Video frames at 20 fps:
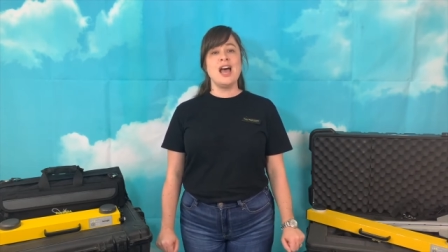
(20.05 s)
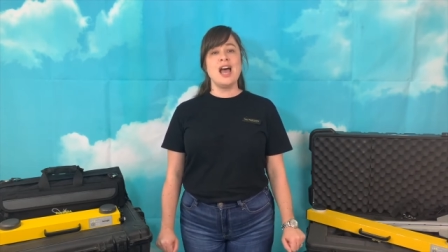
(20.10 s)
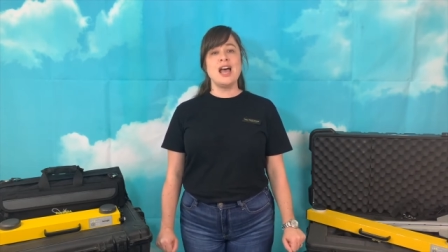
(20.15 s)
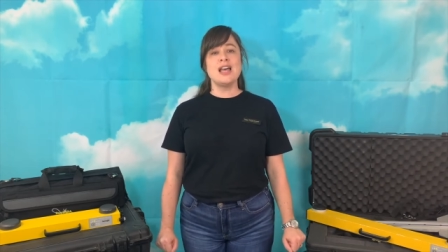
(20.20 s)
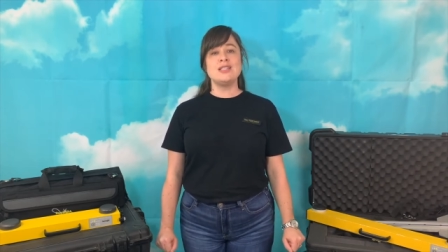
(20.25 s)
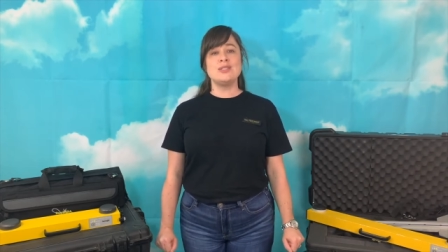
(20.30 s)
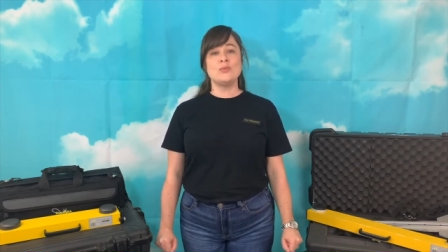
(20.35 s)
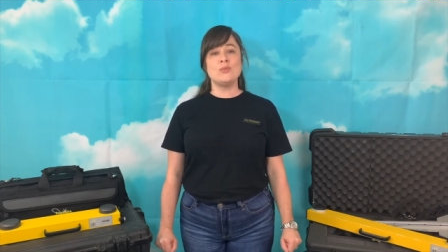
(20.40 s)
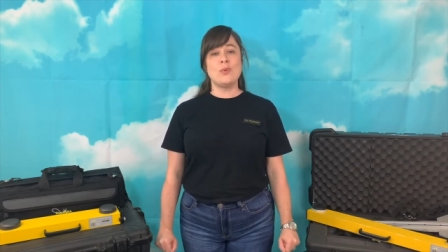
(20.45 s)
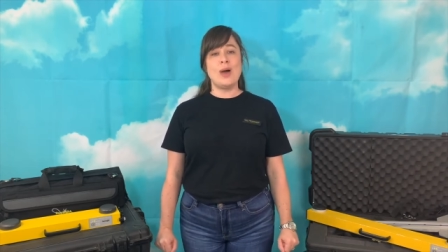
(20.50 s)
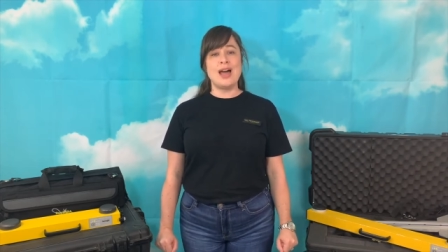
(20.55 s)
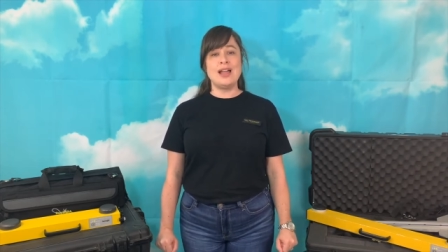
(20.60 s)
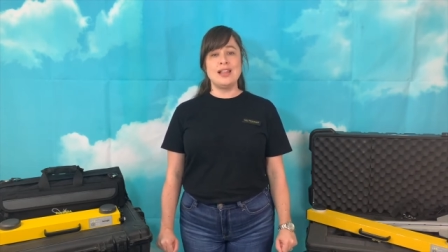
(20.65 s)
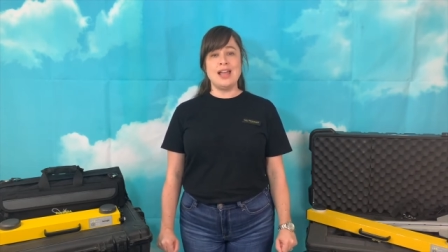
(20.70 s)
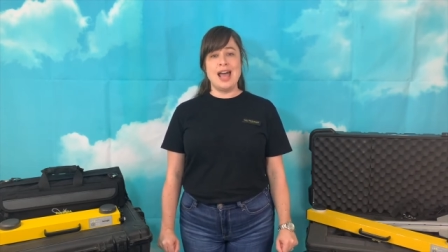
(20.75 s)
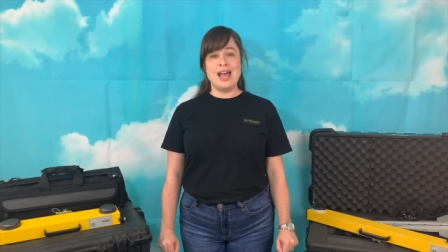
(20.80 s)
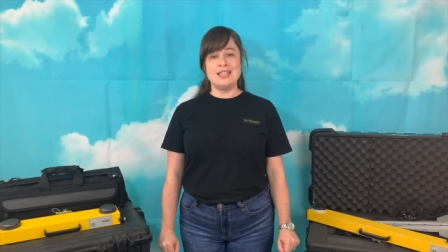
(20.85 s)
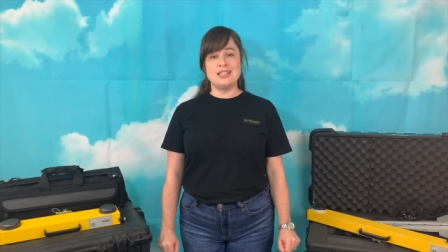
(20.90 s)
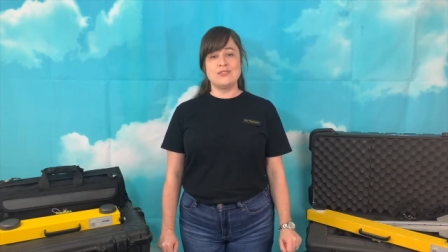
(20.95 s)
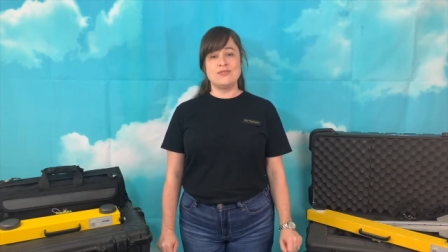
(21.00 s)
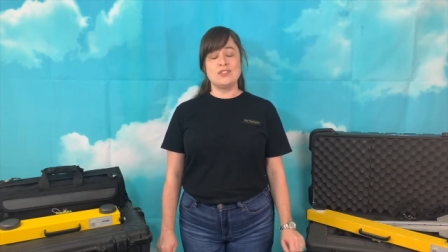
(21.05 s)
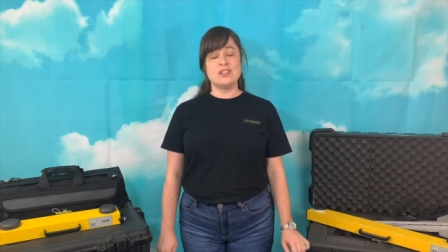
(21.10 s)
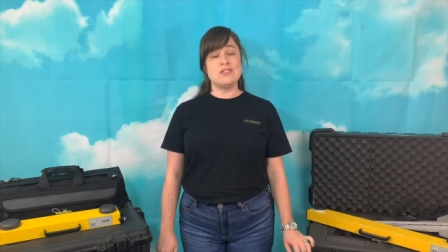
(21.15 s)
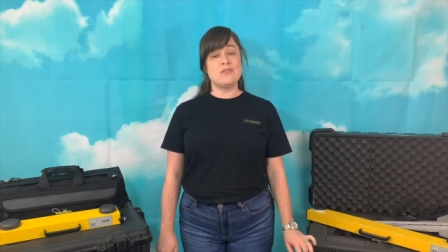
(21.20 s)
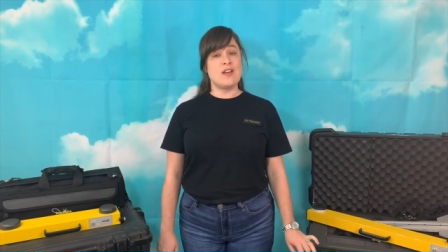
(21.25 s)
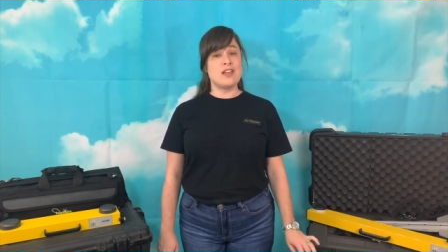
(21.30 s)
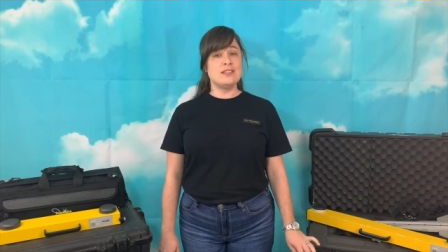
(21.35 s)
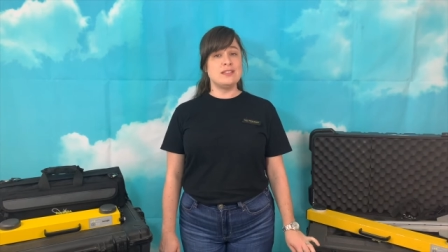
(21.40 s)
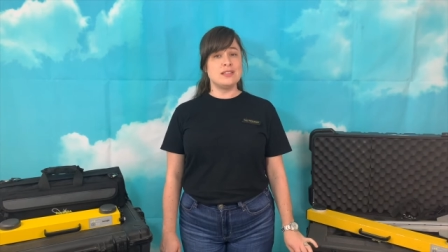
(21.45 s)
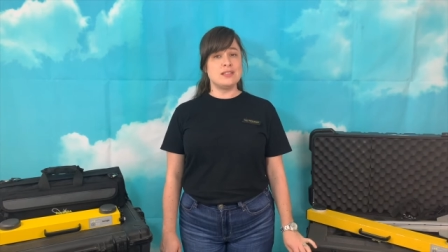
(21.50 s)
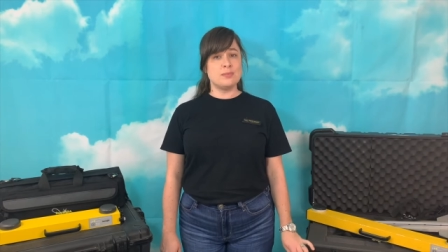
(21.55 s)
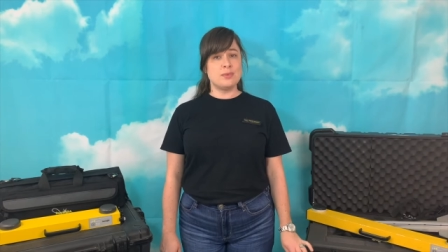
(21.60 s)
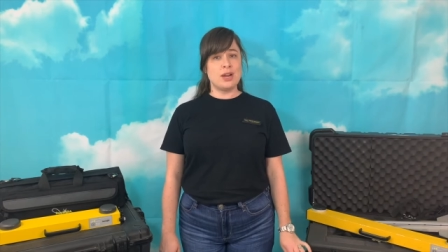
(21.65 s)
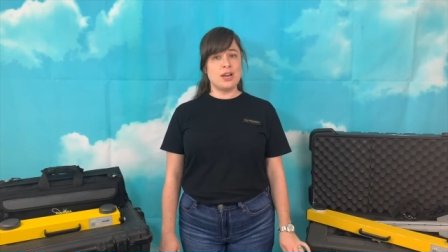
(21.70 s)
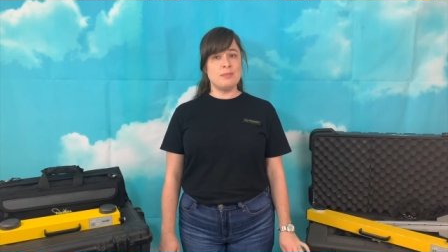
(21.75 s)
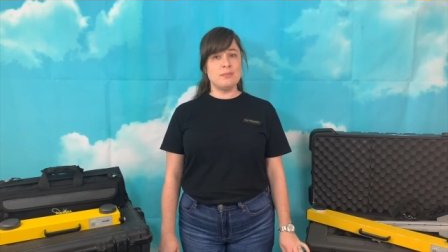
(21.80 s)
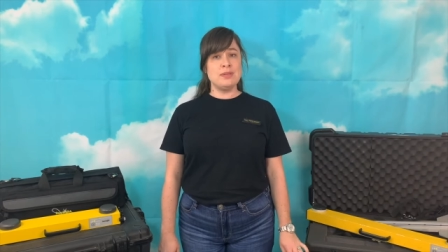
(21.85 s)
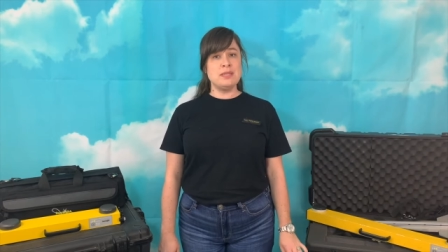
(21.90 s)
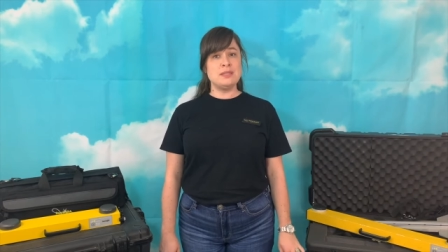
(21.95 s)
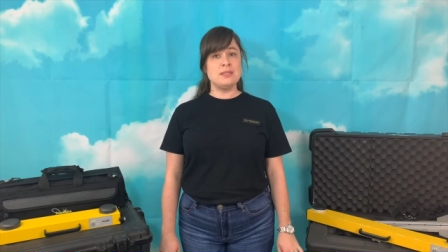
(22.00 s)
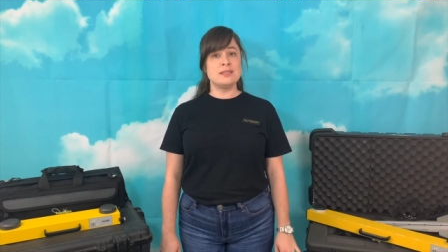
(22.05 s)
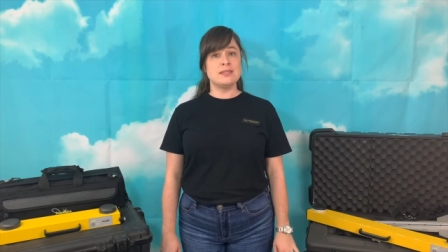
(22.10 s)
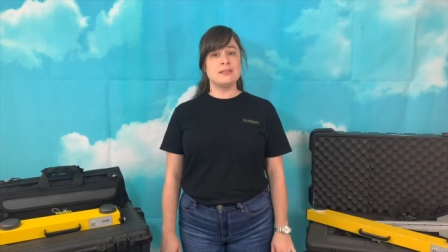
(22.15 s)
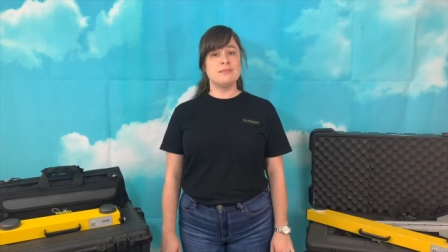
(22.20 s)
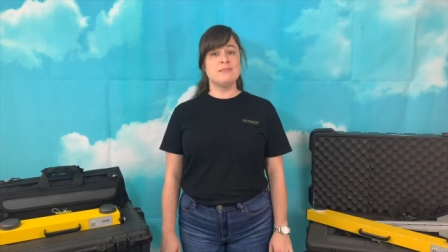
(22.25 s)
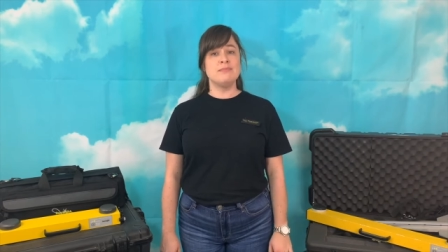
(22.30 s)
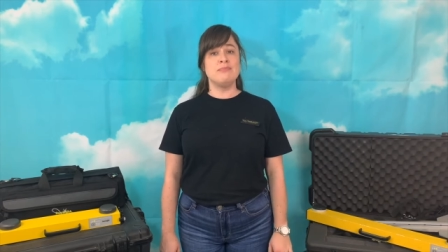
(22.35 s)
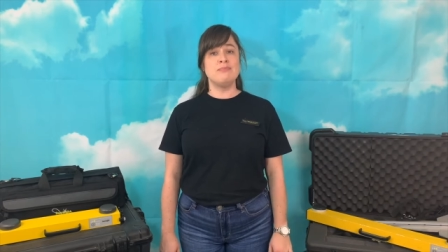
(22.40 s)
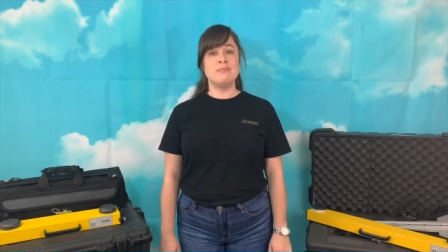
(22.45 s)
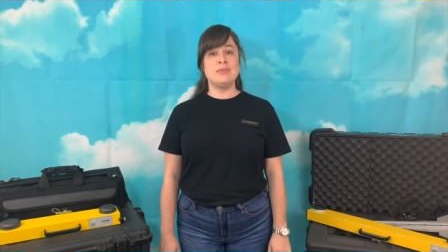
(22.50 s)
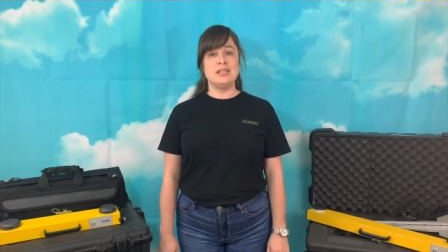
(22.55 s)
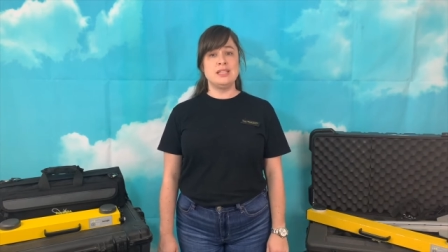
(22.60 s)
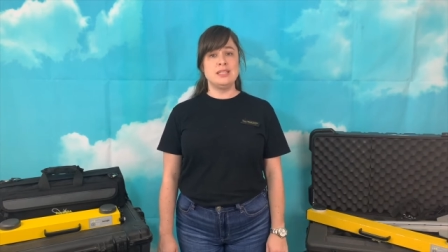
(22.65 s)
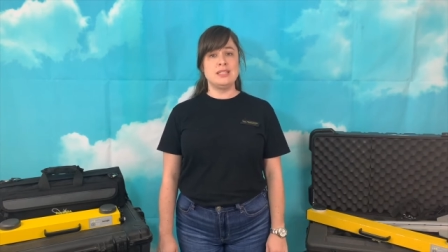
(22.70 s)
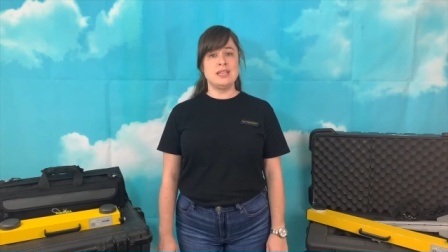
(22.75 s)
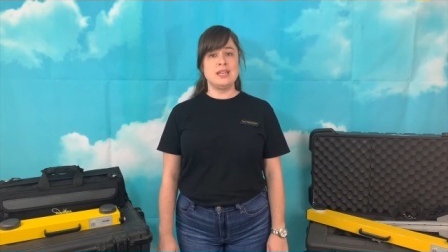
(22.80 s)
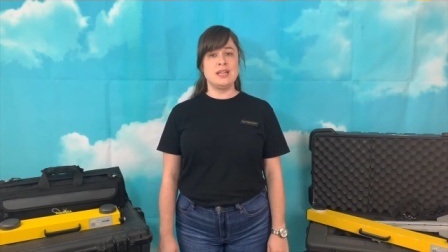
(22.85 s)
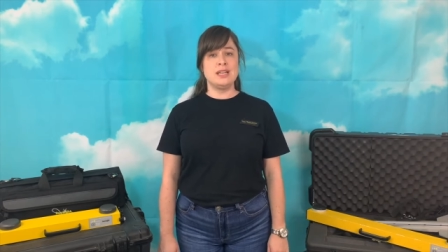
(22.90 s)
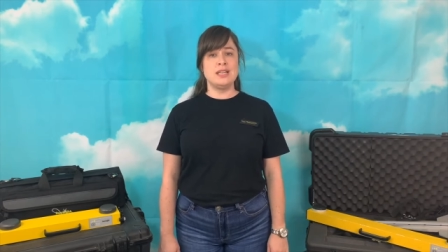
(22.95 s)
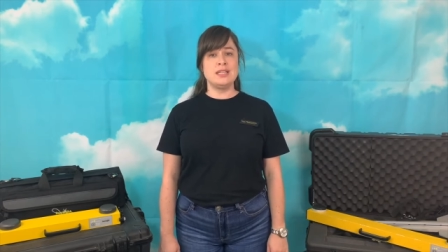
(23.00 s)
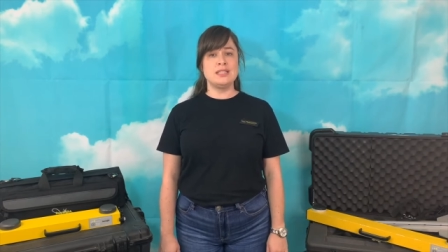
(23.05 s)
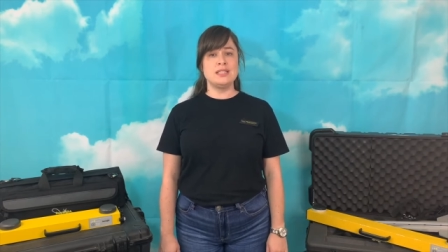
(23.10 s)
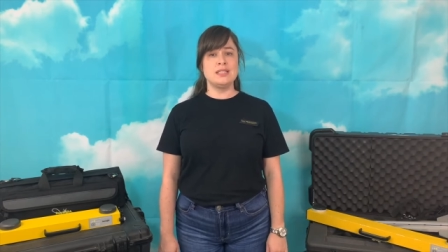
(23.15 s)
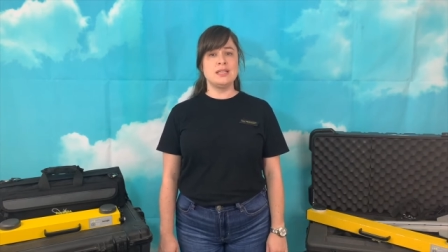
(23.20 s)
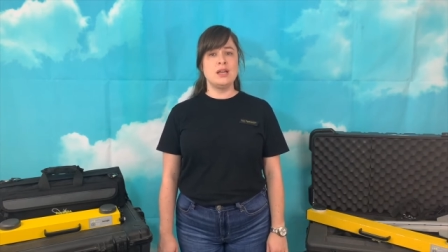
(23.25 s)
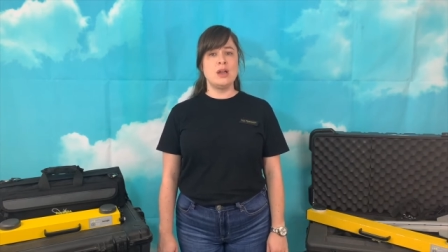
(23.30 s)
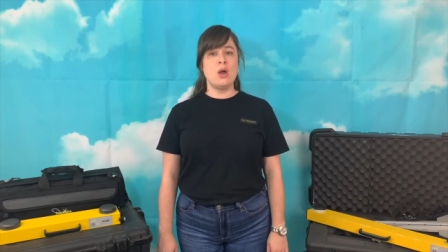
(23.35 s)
as well as for defense departments, militaries,